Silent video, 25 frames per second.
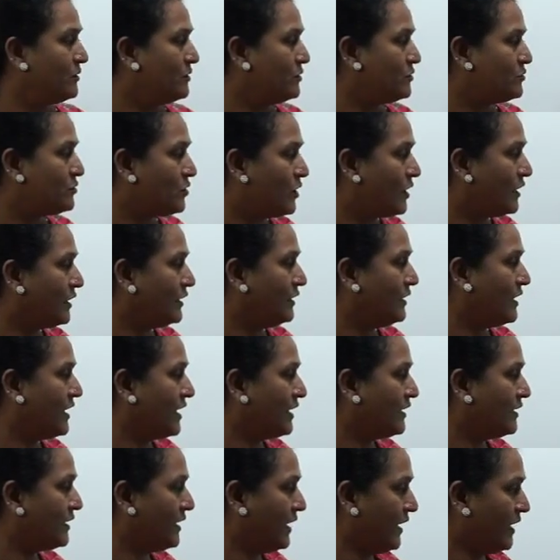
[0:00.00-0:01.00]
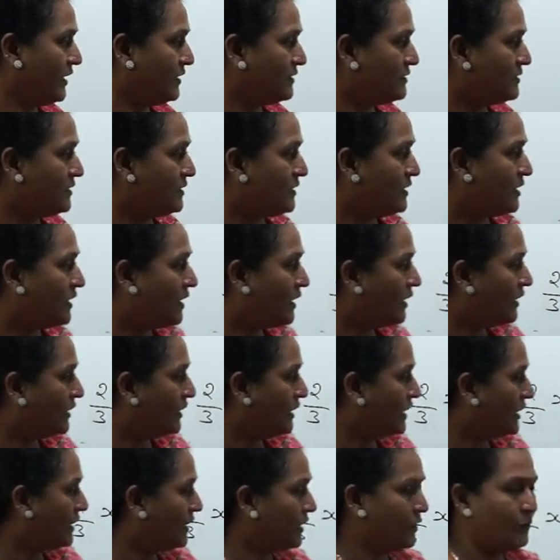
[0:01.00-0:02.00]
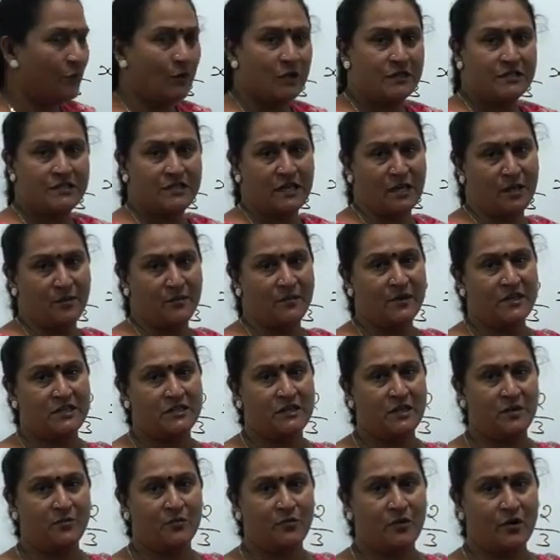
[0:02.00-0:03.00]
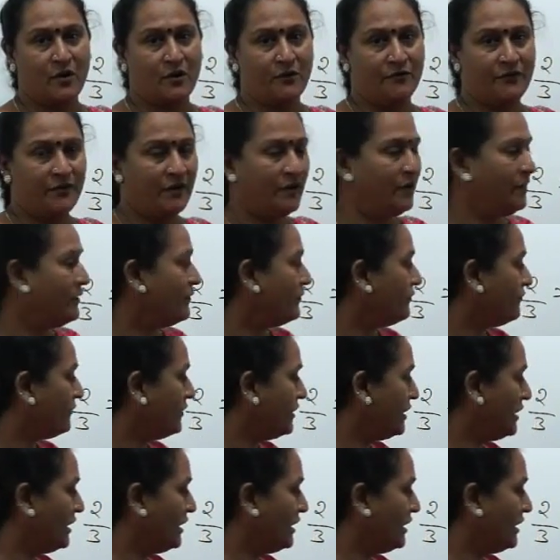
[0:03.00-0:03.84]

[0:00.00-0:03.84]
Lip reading: So in that case, Earlier it was 10% profit, we